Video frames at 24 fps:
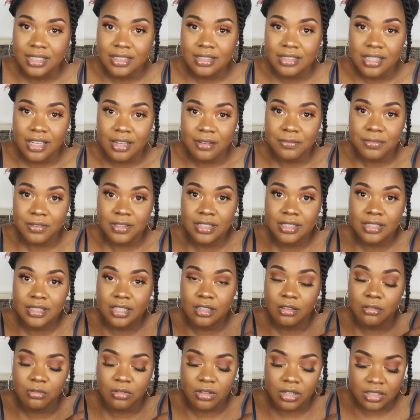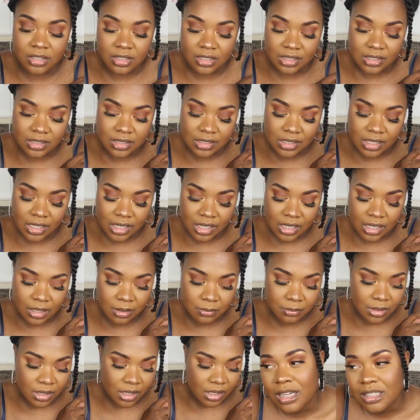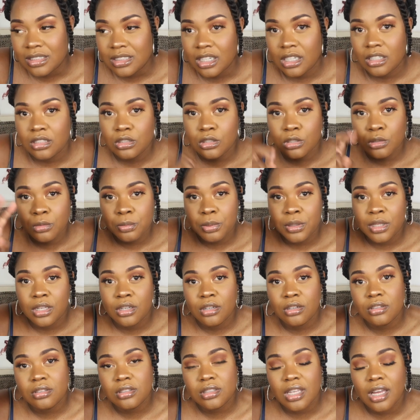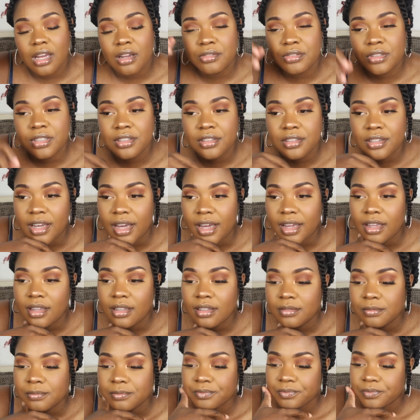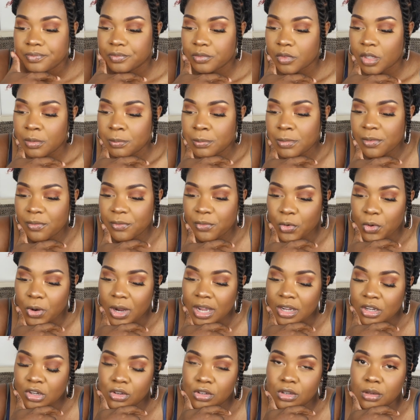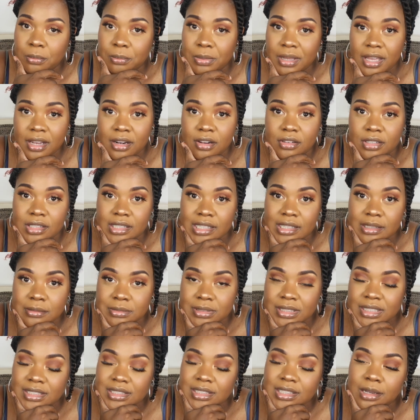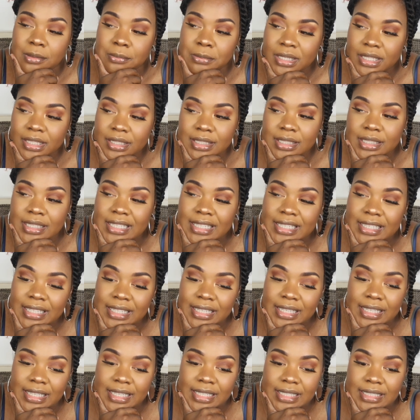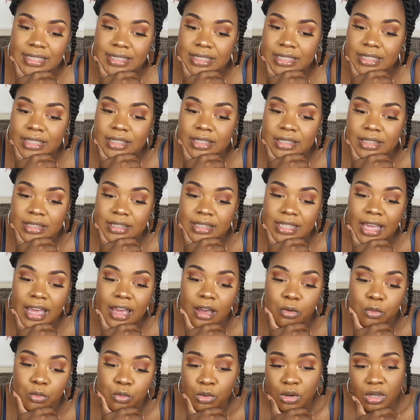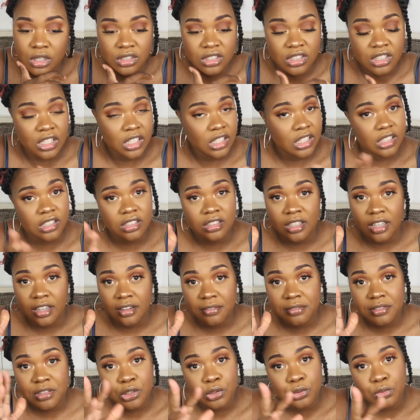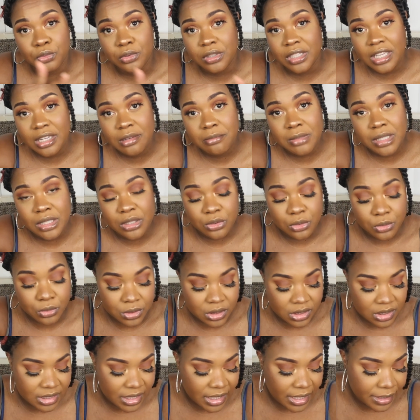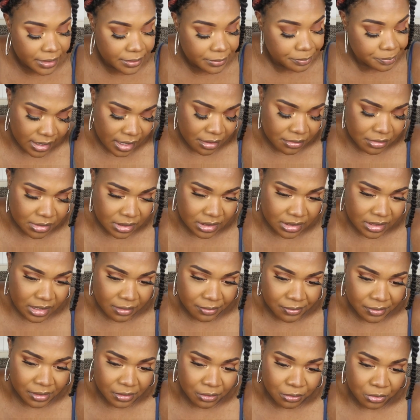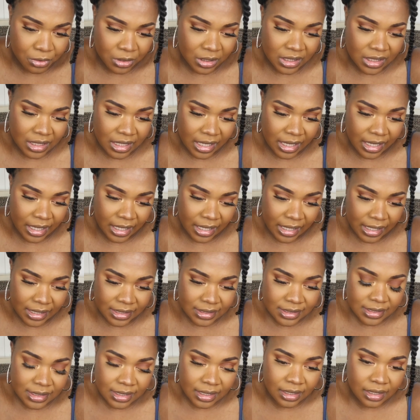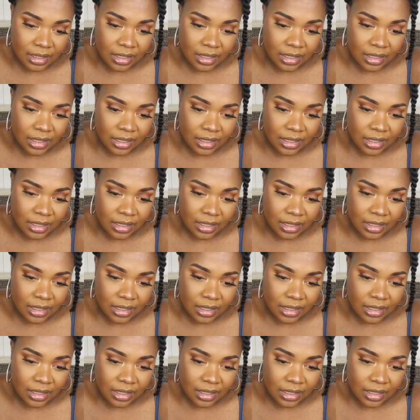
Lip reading: It definitely didn't work this time. I take 2 pills every night before I go to bed on an empty stomach, and that works good enough to get me through the day. That was definitely week 8.